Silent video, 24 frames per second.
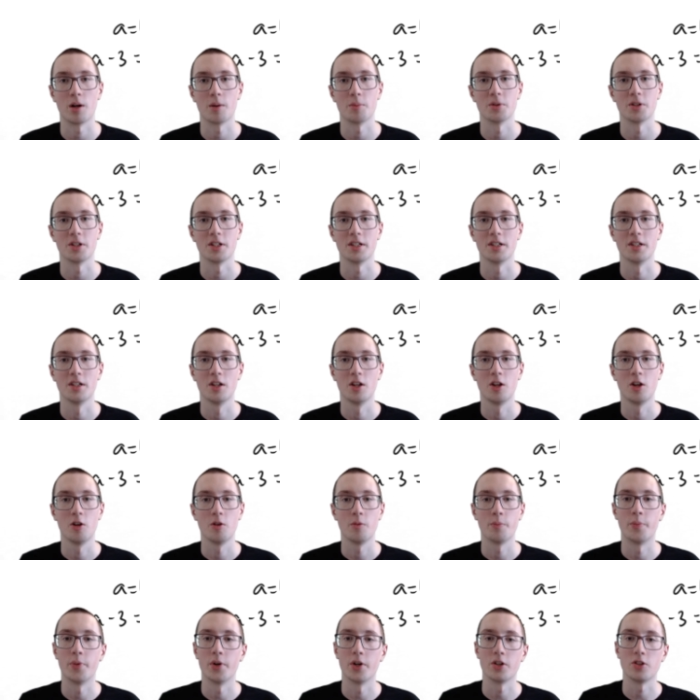property.
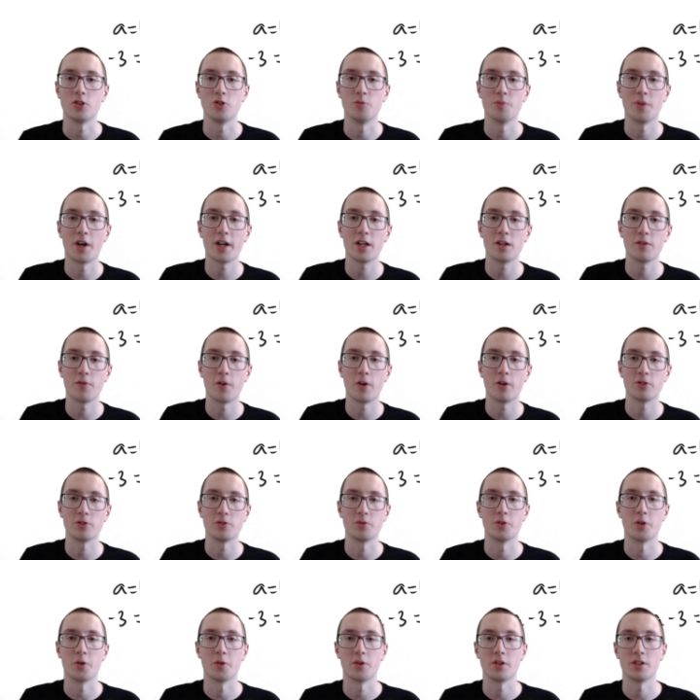But you might have
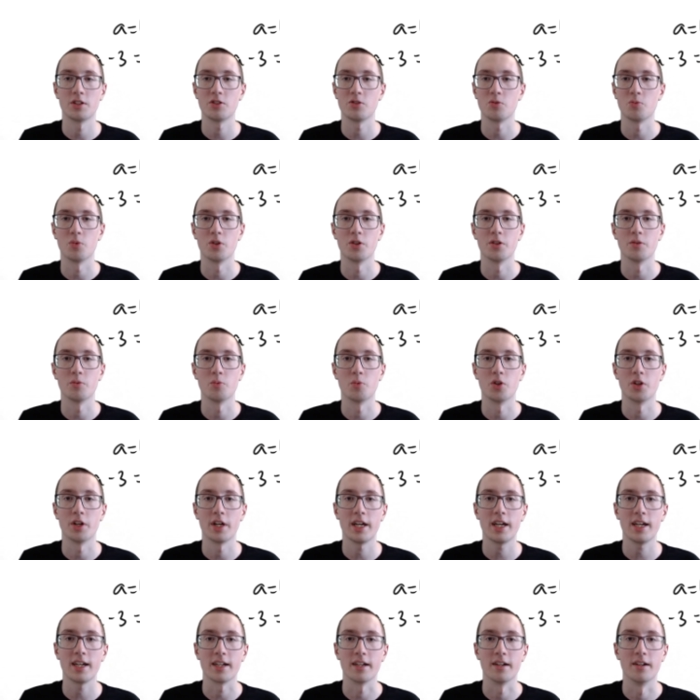also noticed, well, well
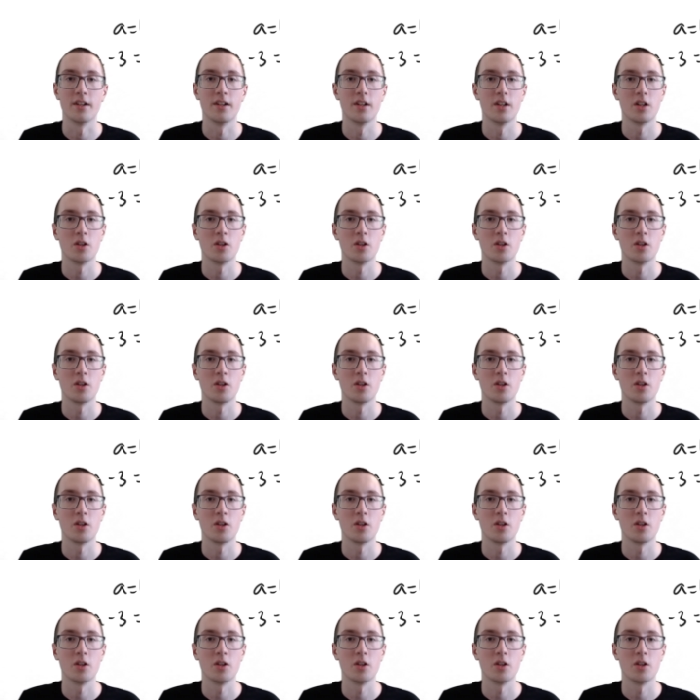hey,